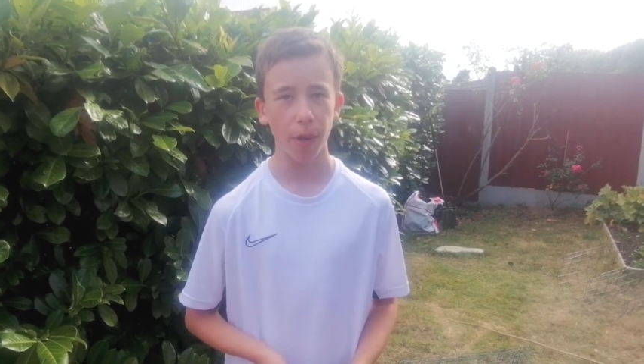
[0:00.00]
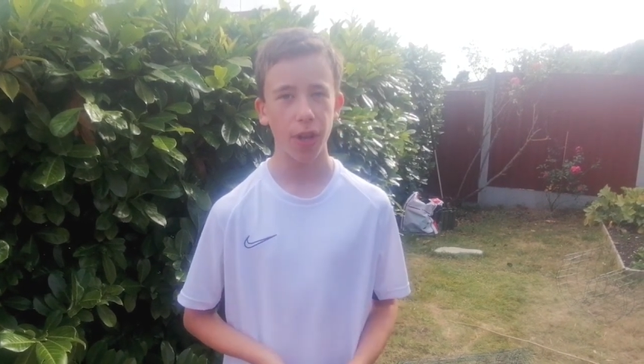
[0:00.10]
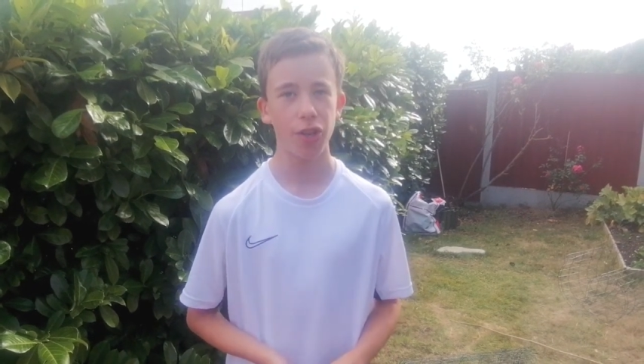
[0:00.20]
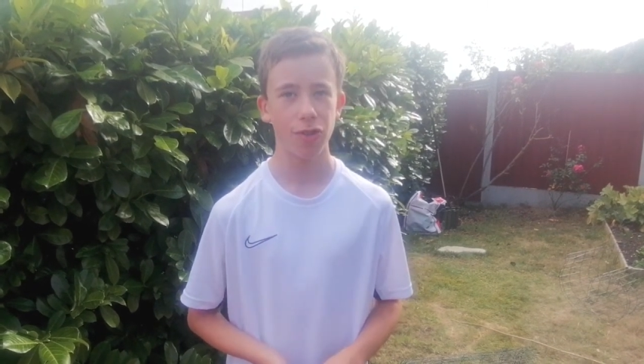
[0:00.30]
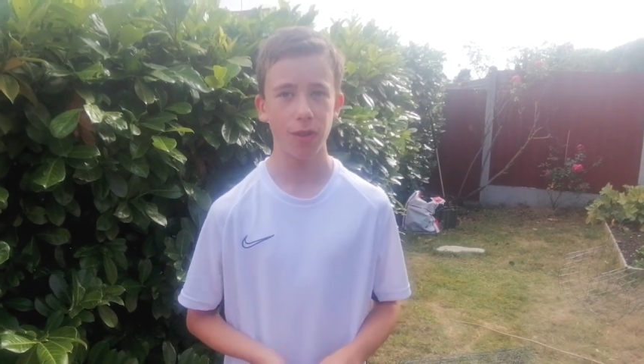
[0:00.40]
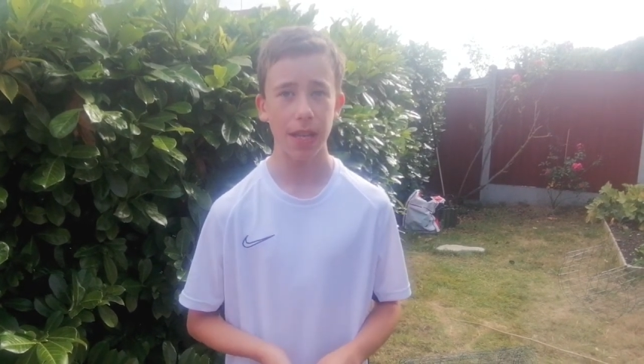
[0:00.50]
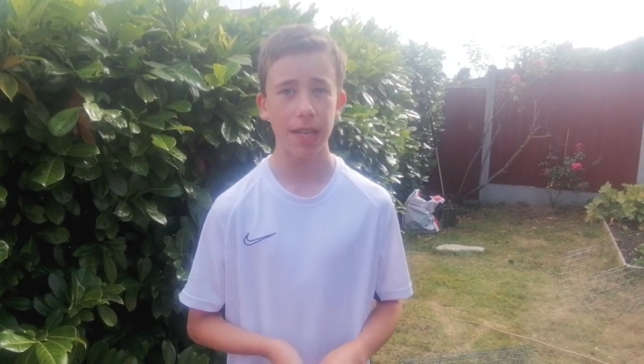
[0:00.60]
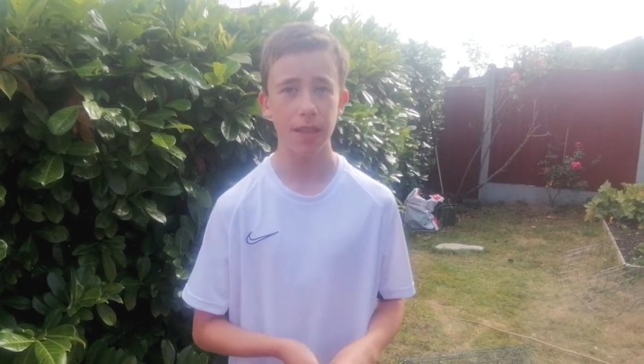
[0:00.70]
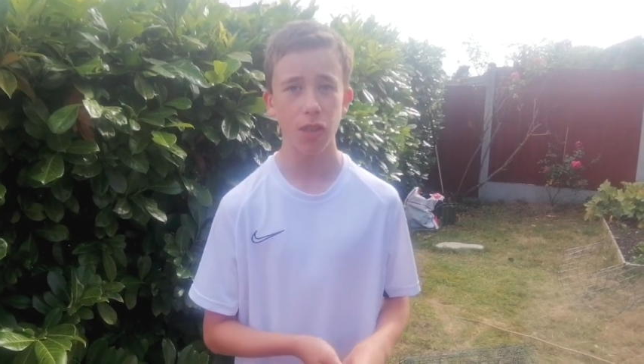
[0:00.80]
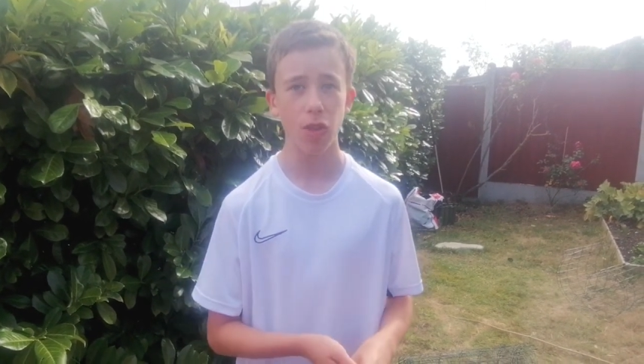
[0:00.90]
because
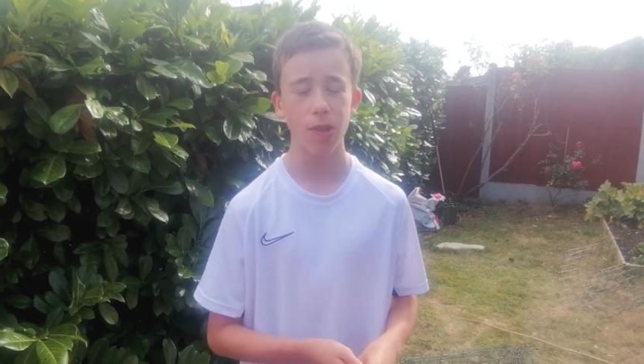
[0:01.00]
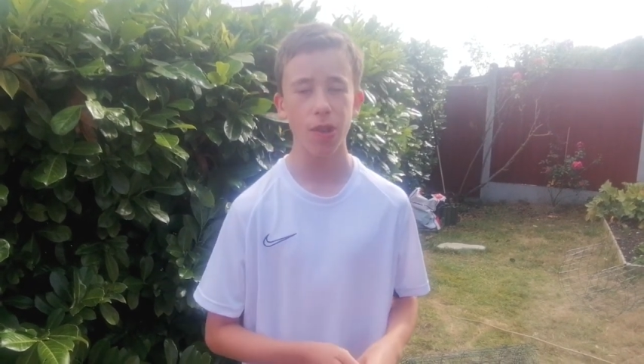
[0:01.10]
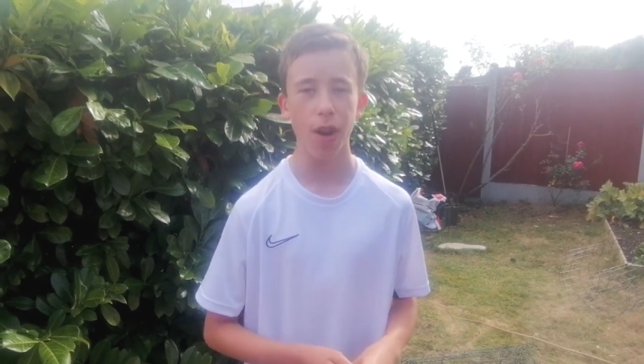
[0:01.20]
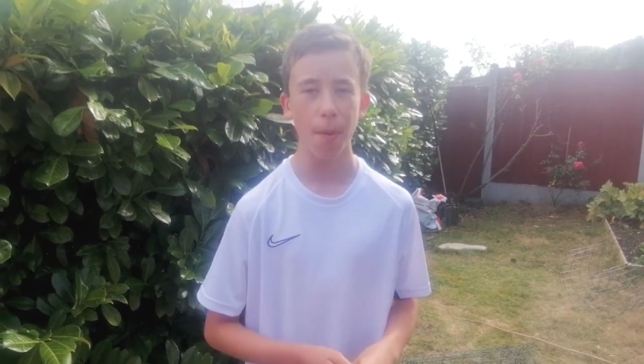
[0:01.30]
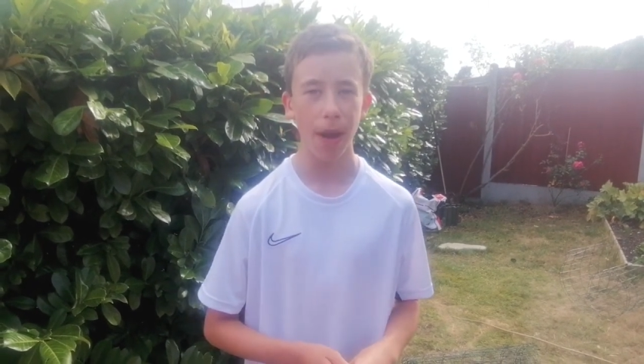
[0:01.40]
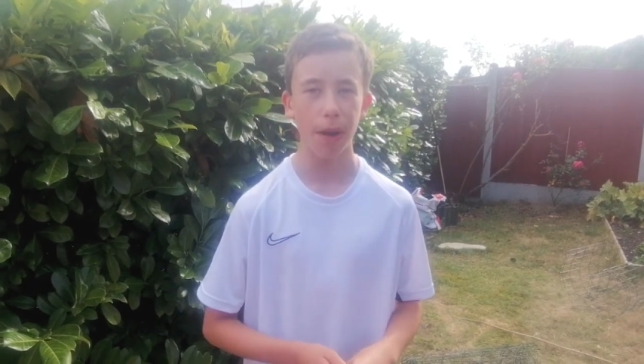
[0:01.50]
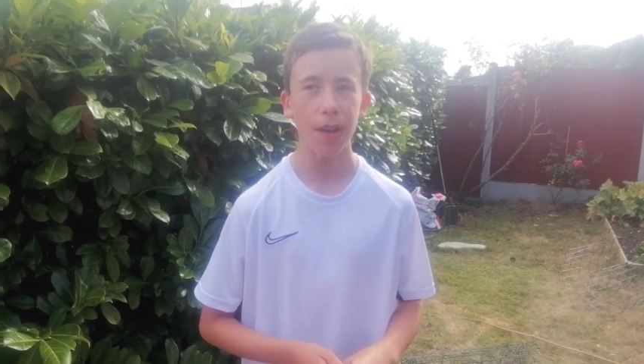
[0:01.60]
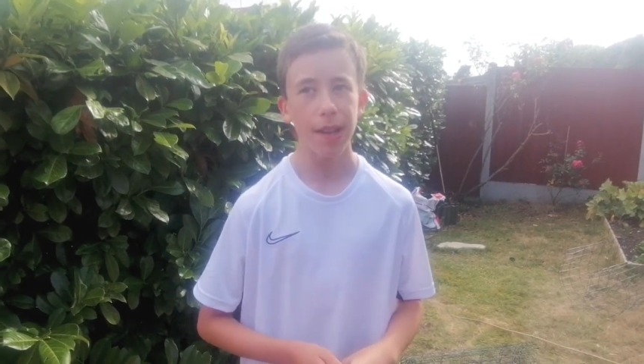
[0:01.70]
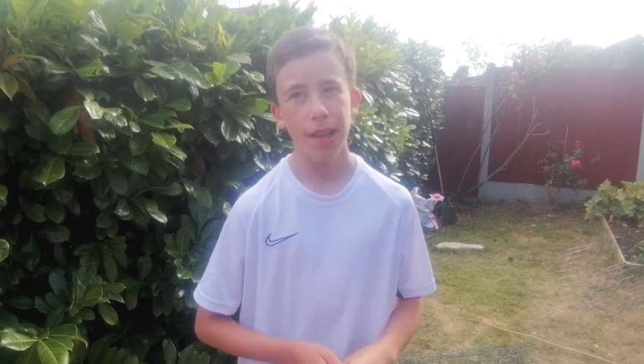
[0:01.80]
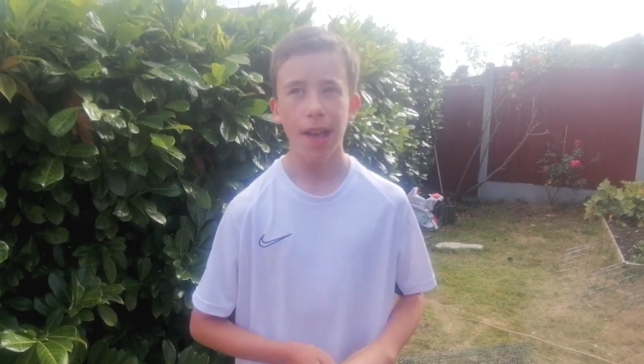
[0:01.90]
you saw about
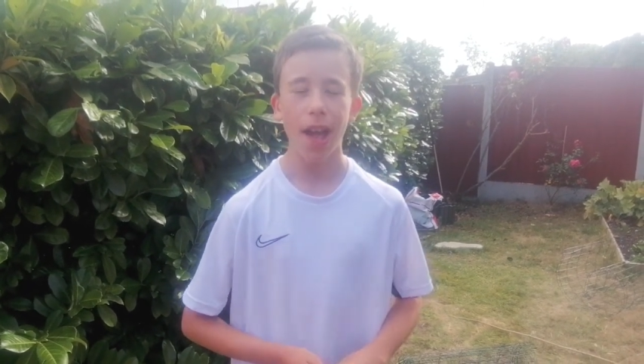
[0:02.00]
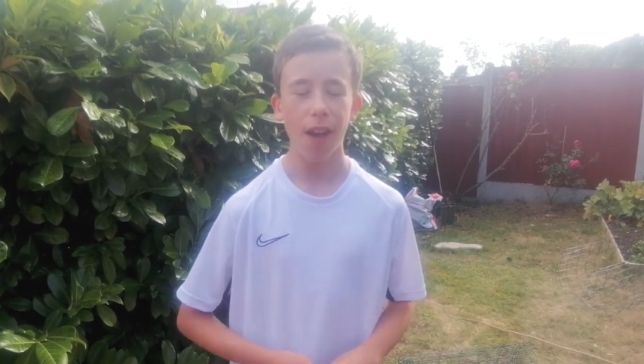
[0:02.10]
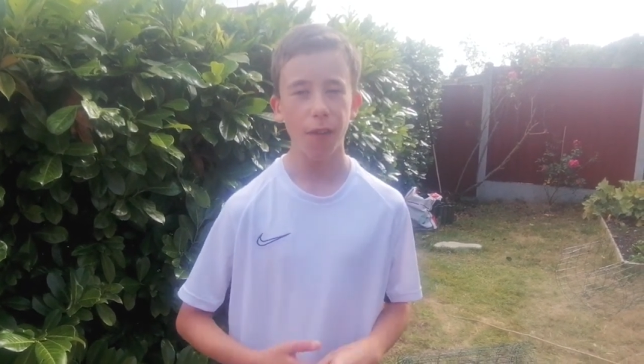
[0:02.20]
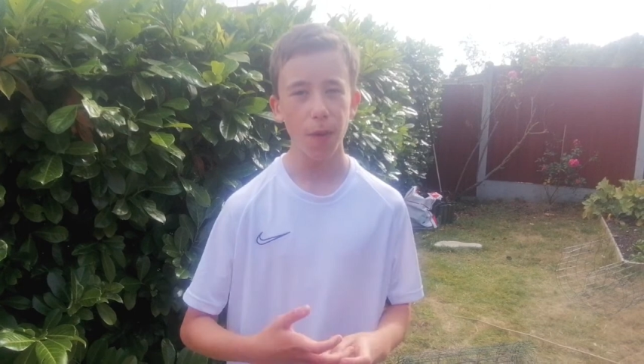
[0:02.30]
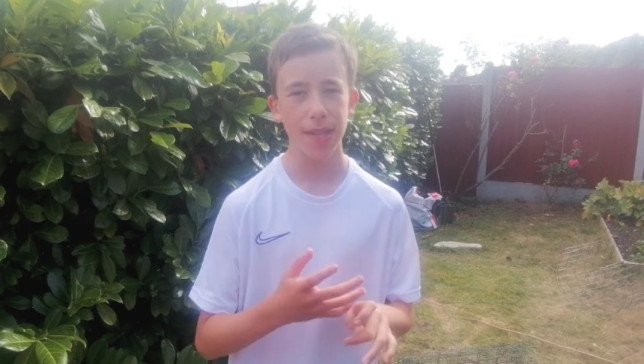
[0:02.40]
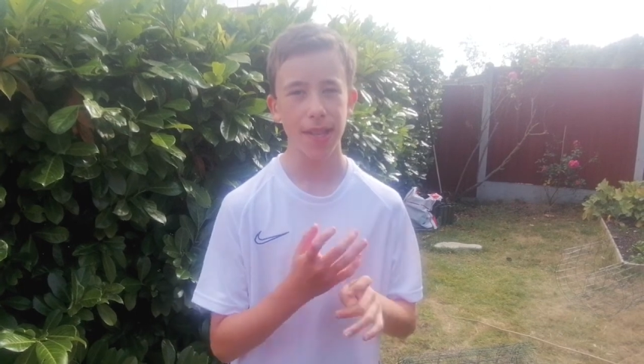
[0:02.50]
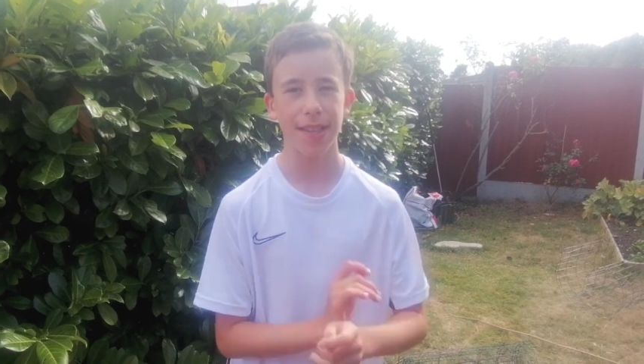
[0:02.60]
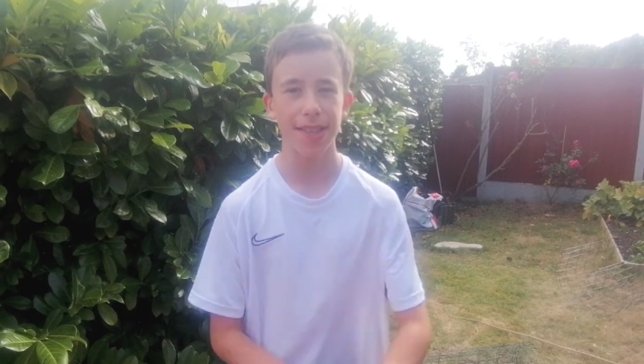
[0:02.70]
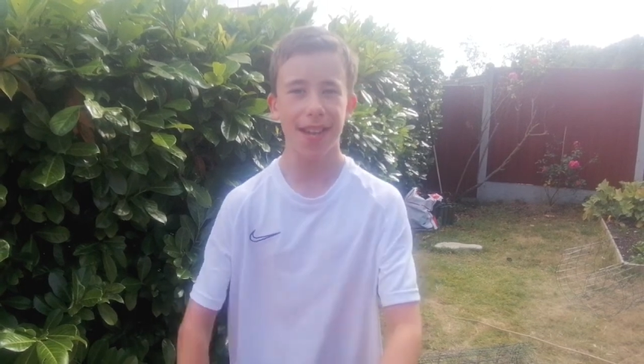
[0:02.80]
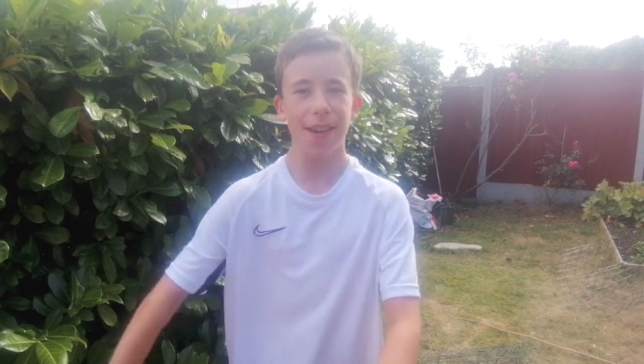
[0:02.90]
40
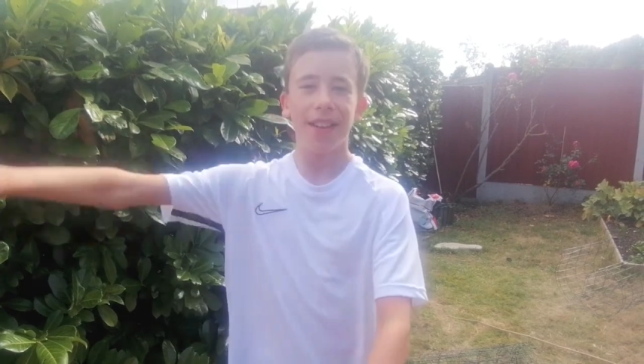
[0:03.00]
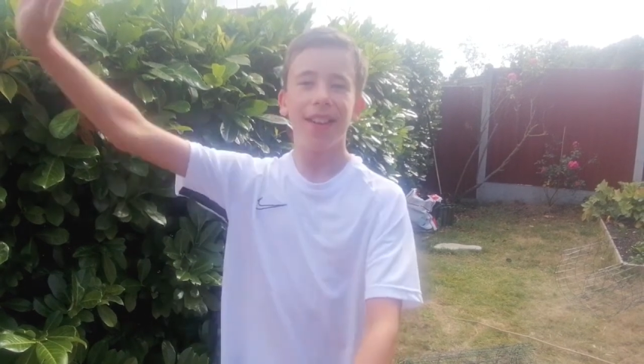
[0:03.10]
seconds ago,